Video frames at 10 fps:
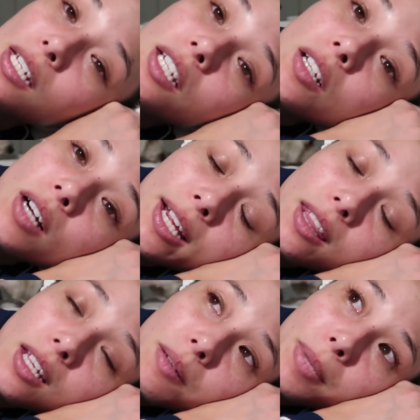You know, I
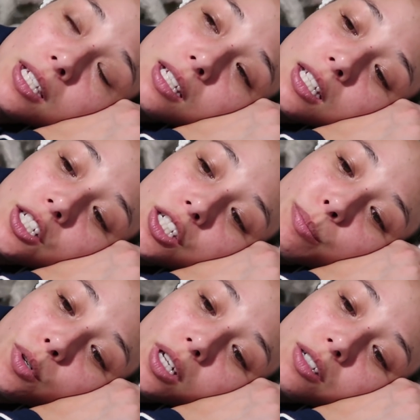think it basically
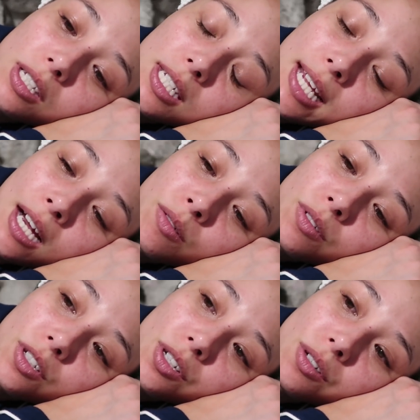just boils
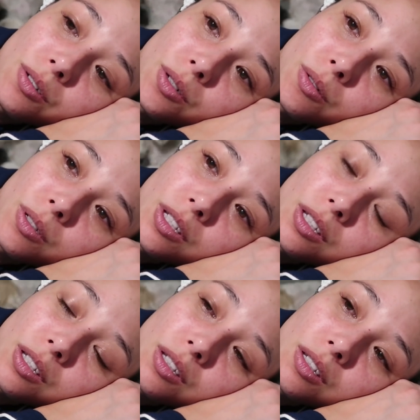down to
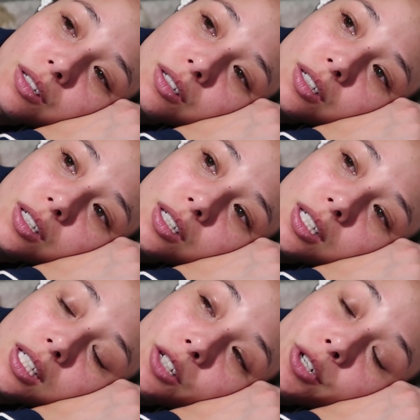
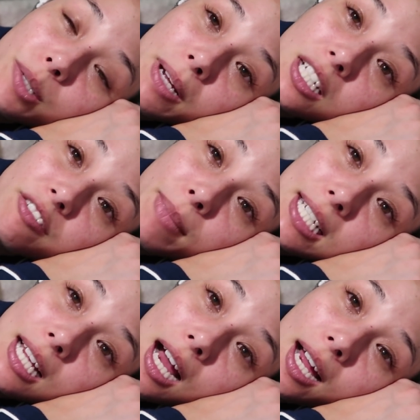the respect of
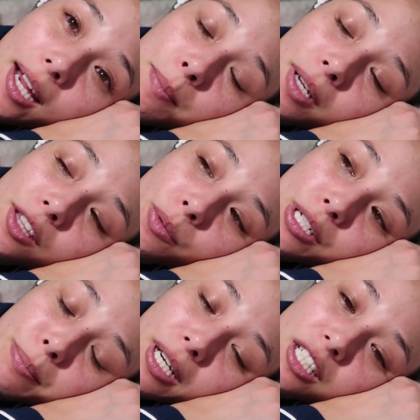my time and the
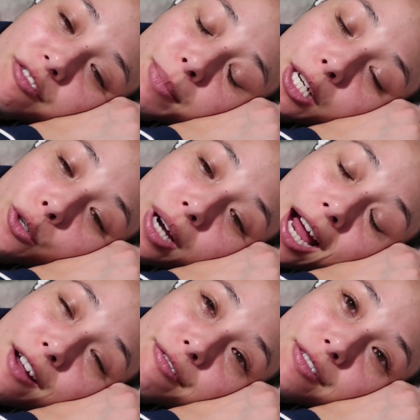respect of my
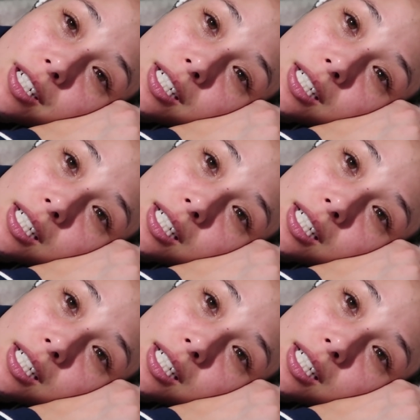craft.